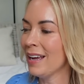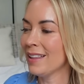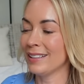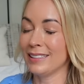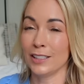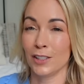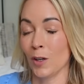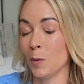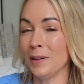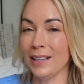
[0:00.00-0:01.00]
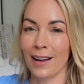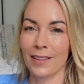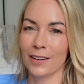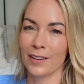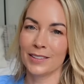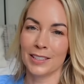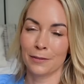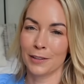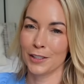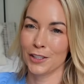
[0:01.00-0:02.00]
They did so many other
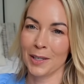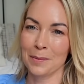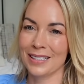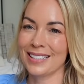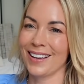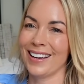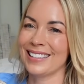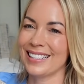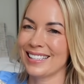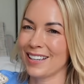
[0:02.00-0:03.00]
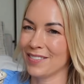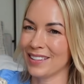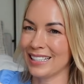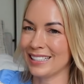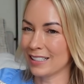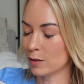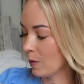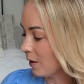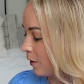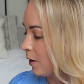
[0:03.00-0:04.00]
different shapes and sizes of these as
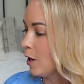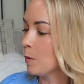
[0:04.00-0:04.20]
well,